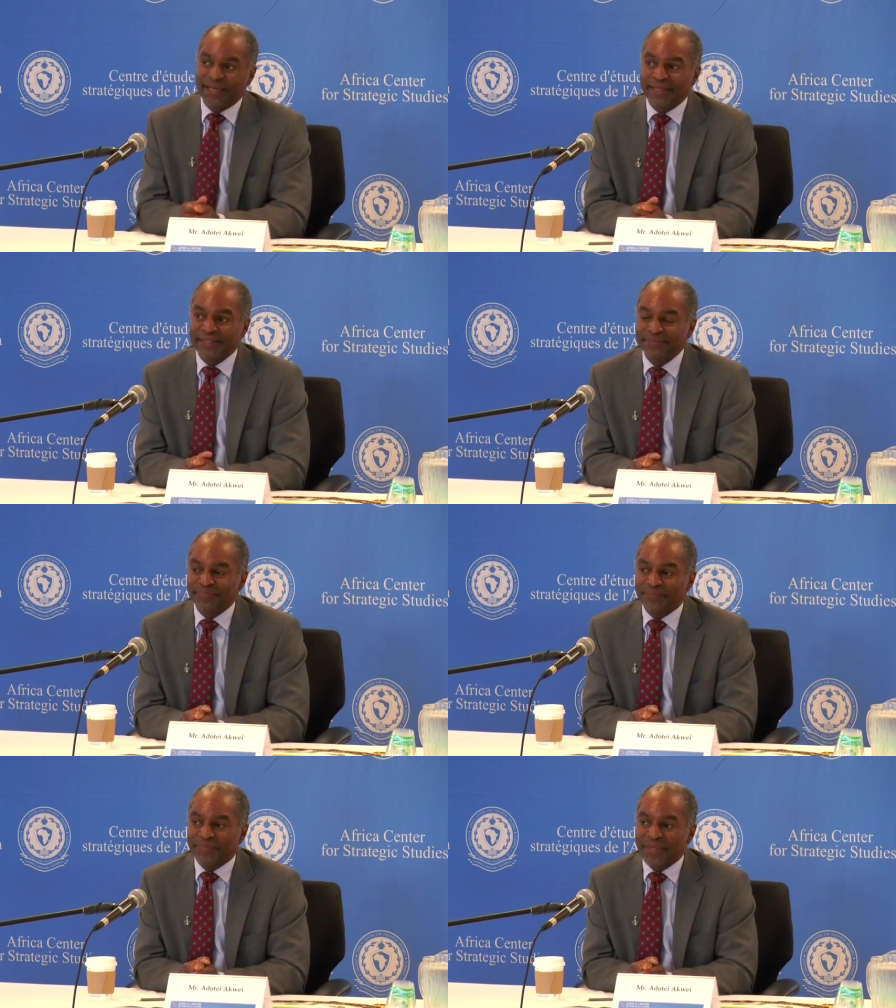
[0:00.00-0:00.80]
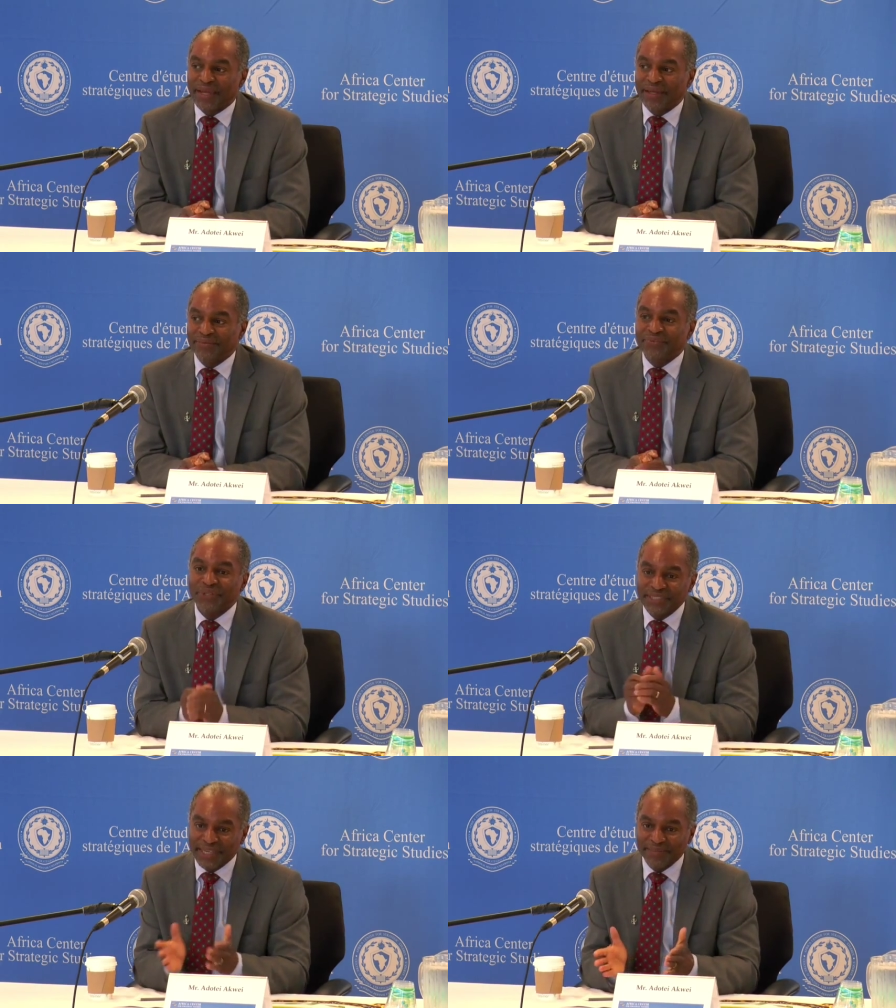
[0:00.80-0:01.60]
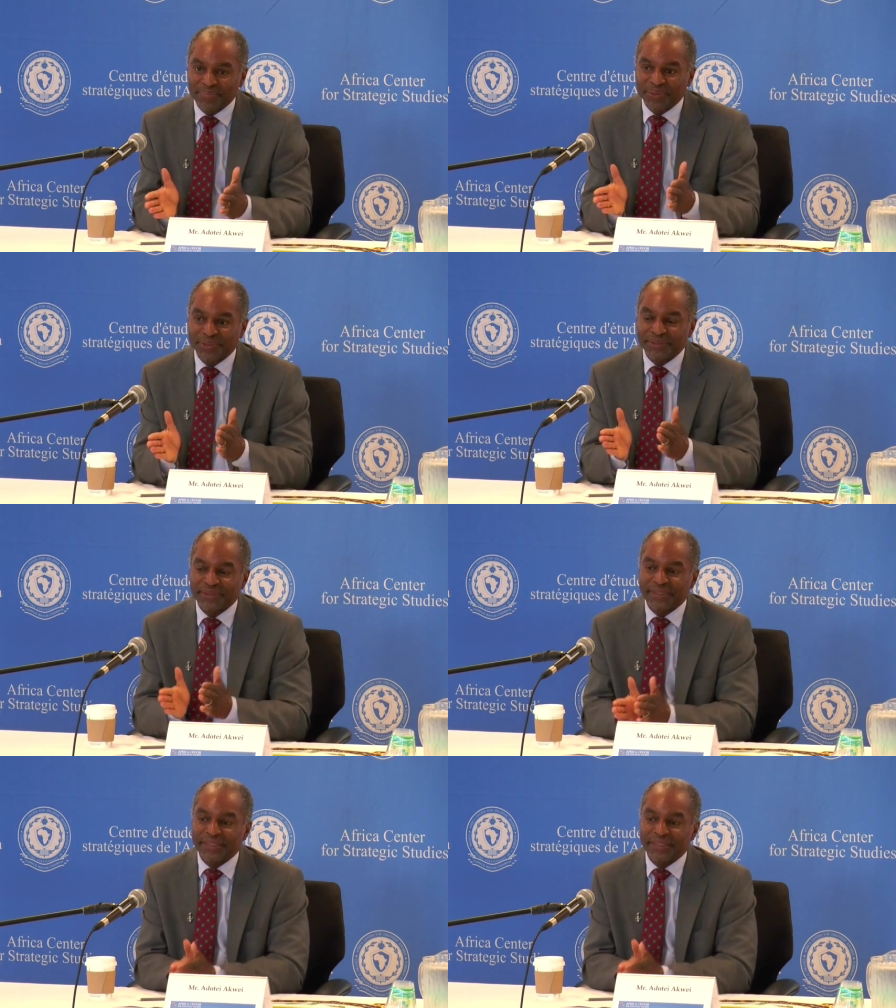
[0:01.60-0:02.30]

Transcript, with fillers: Um, for example,